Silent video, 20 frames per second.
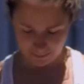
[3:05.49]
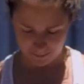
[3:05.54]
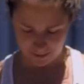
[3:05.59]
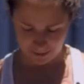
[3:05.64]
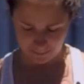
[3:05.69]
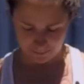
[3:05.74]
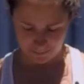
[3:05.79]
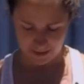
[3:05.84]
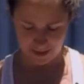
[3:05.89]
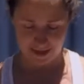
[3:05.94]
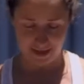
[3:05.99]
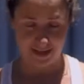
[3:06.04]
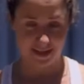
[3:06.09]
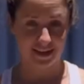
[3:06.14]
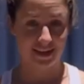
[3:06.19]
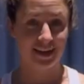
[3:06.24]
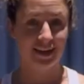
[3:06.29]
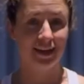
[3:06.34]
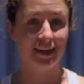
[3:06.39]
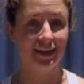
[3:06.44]
being bared
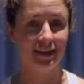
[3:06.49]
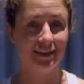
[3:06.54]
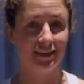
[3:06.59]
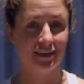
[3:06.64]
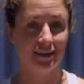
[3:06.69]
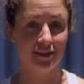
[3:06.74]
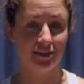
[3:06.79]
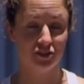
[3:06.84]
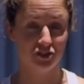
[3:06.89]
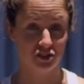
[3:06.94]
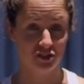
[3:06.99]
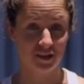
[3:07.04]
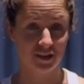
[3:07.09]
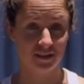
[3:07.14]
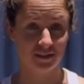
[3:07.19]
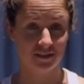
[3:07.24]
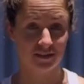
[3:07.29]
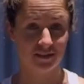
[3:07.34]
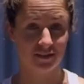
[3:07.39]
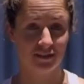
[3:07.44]
in the
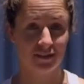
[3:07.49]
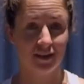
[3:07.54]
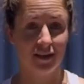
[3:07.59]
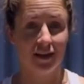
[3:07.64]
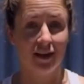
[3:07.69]
shins